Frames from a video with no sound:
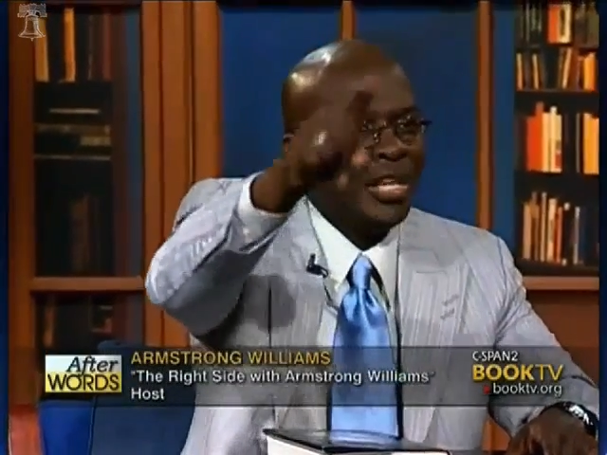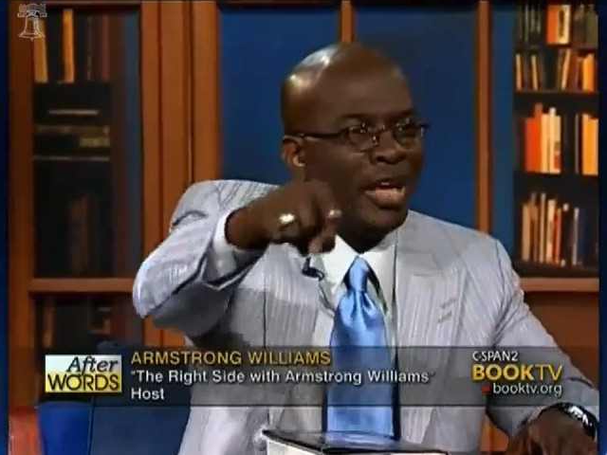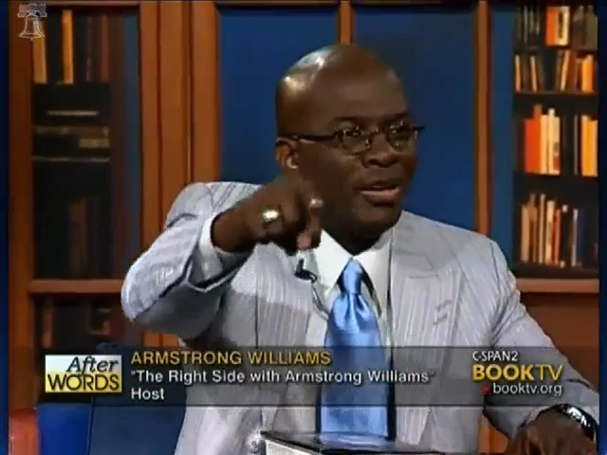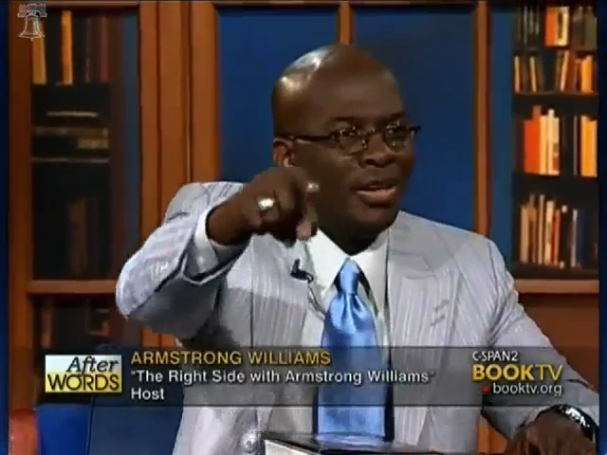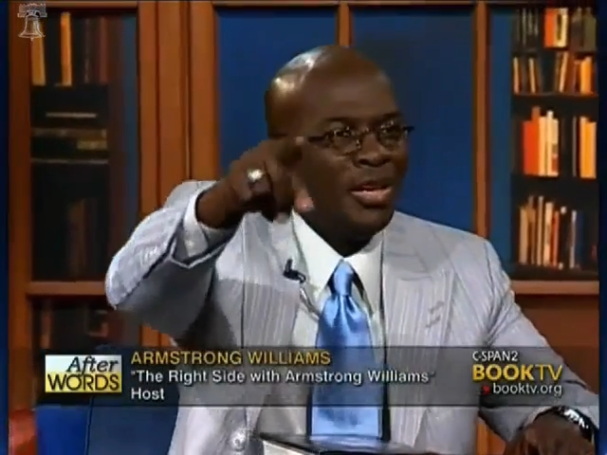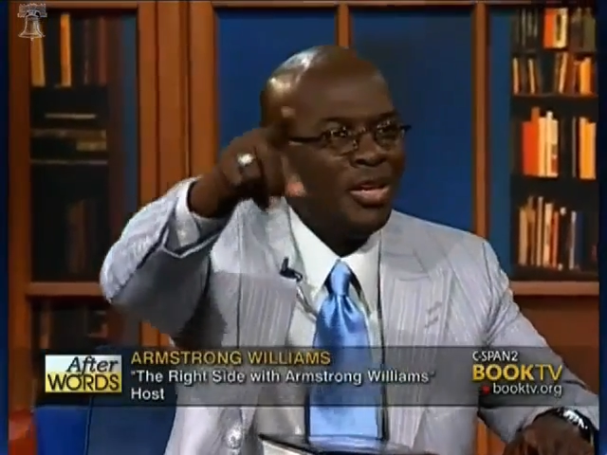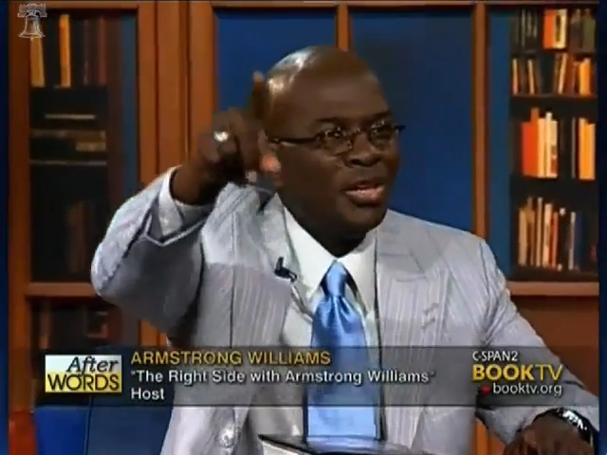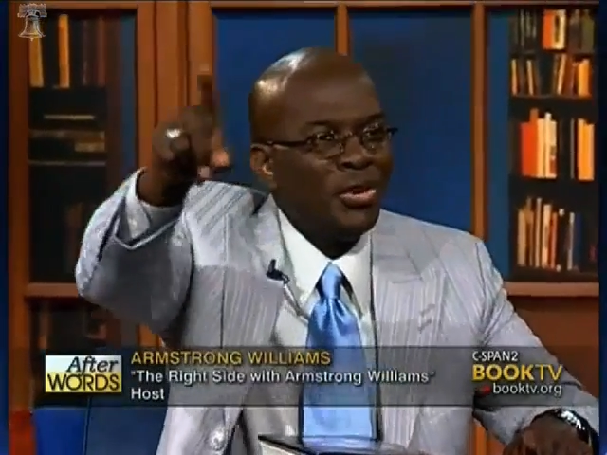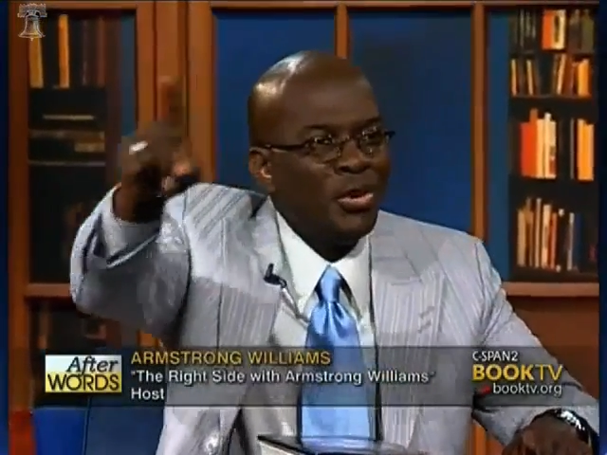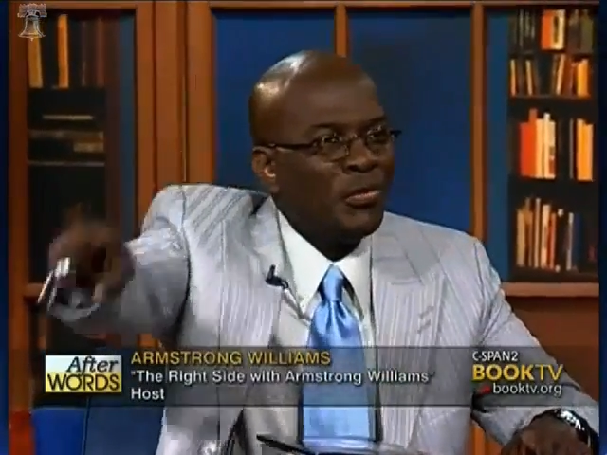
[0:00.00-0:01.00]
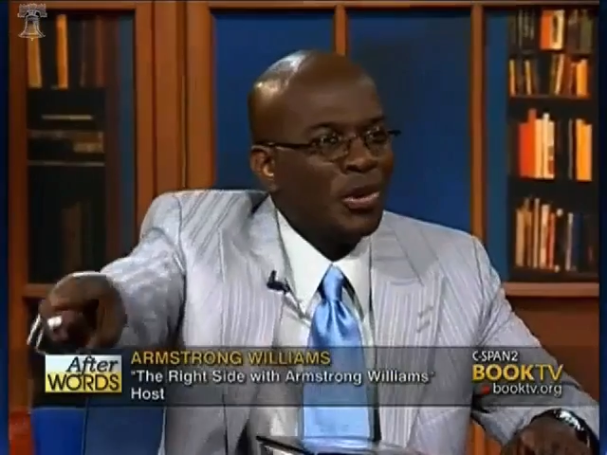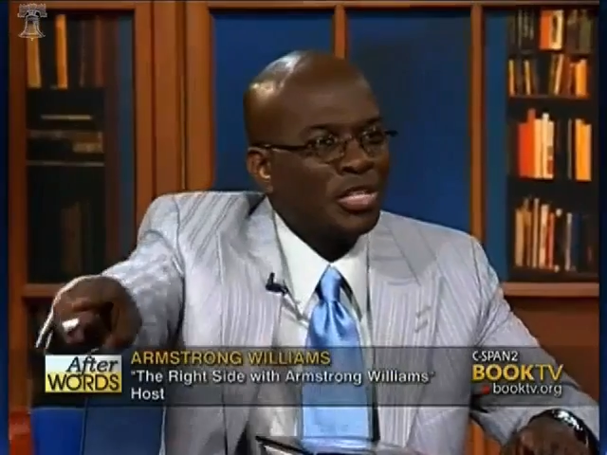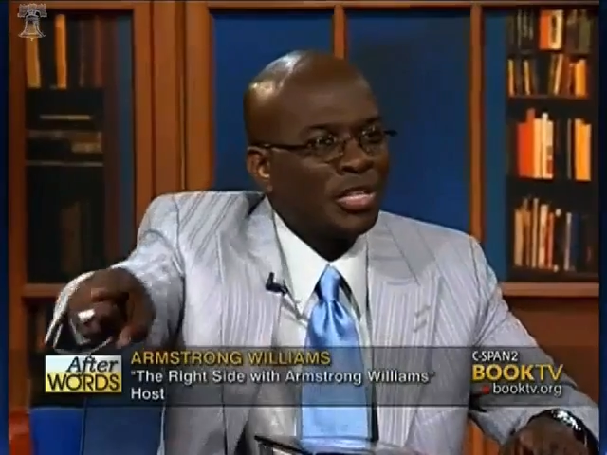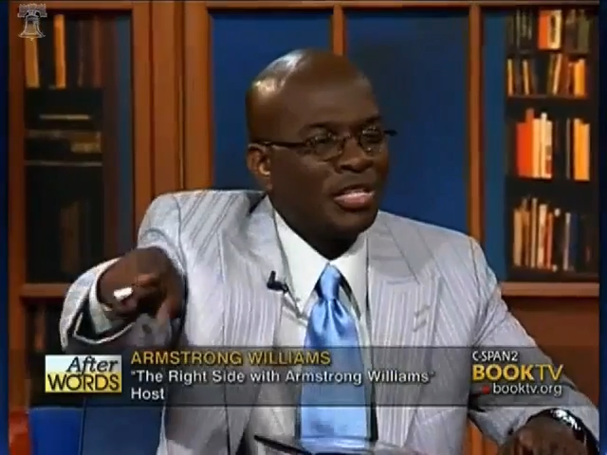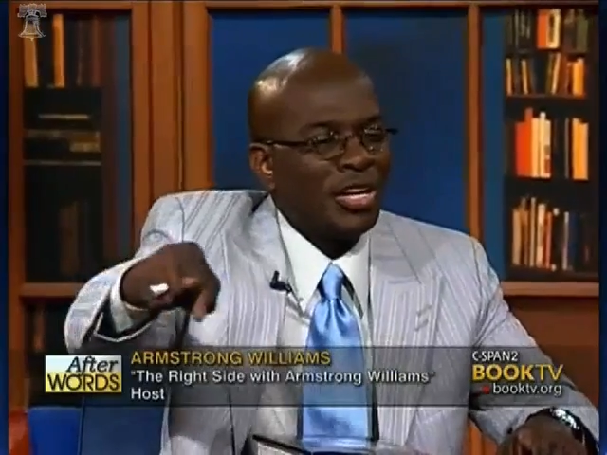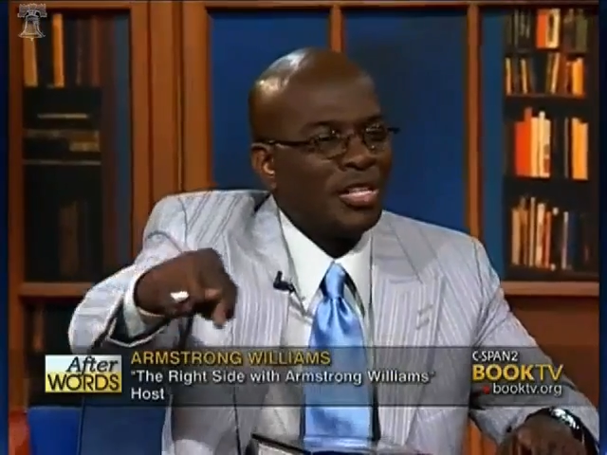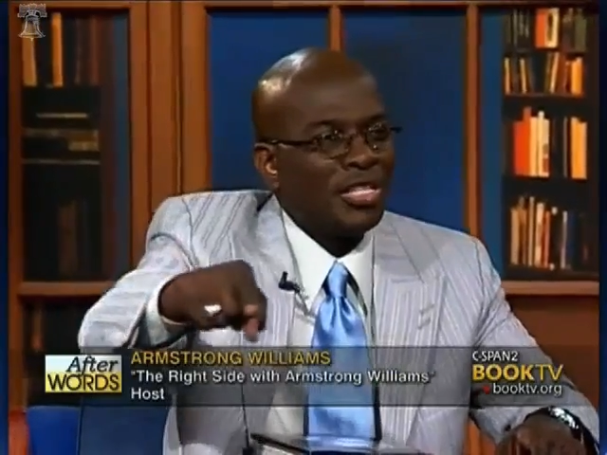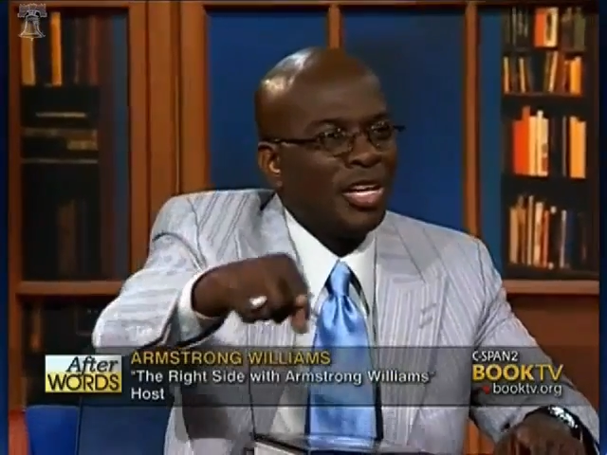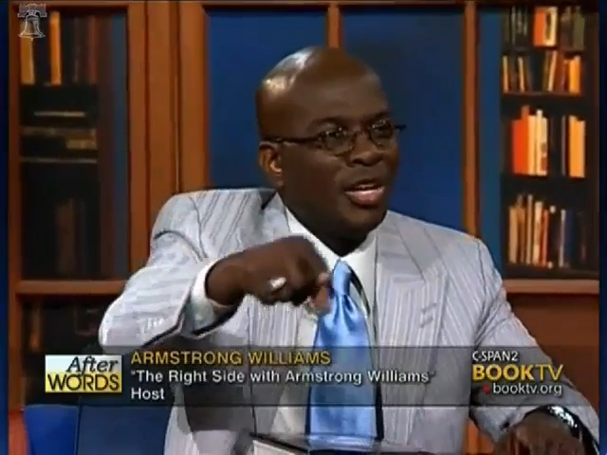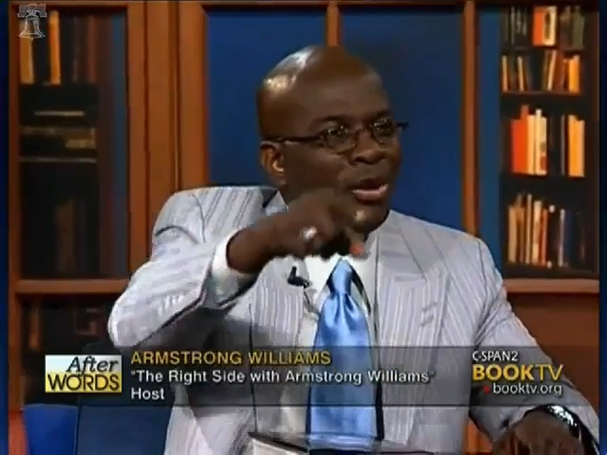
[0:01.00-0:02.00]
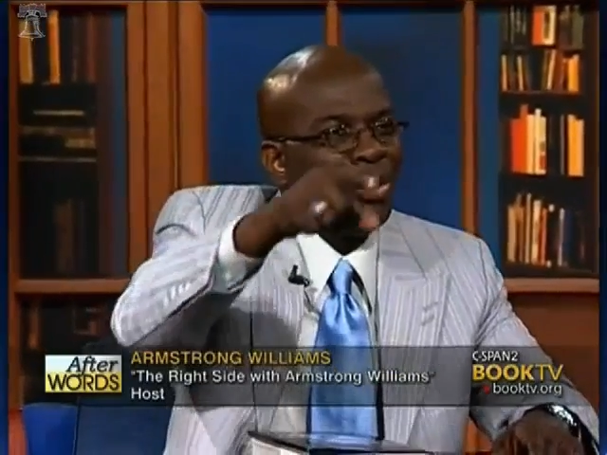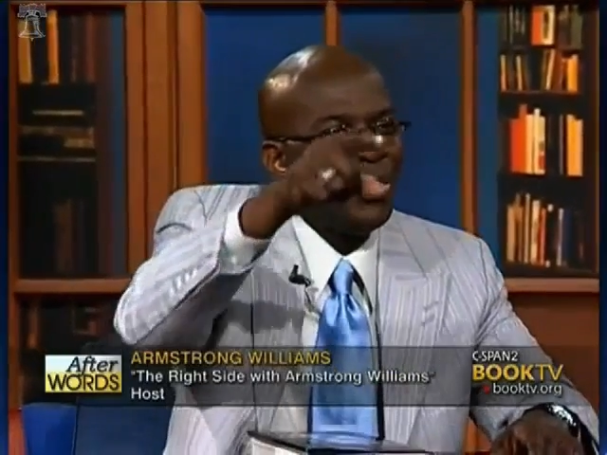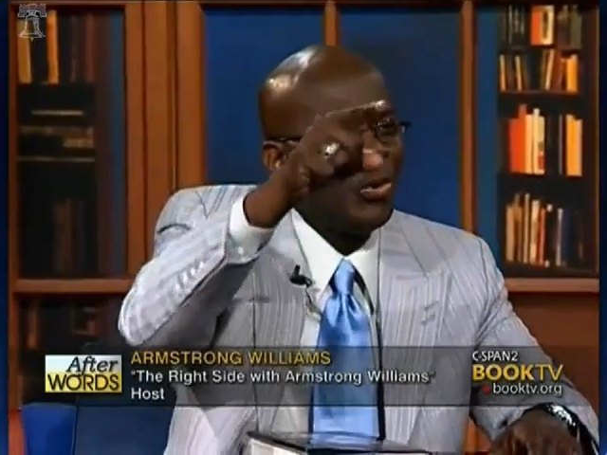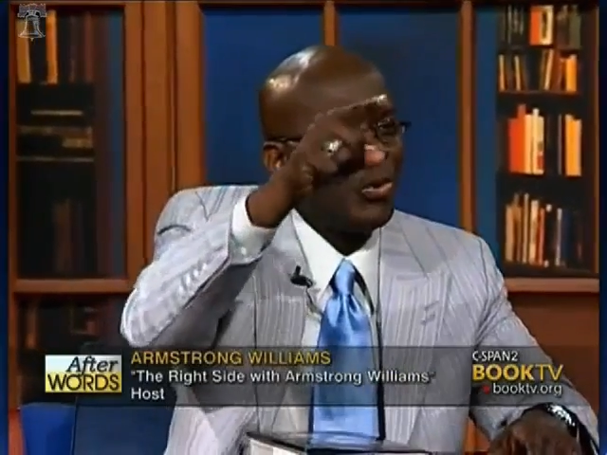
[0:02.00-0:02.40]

Yale, the University of Tennessee,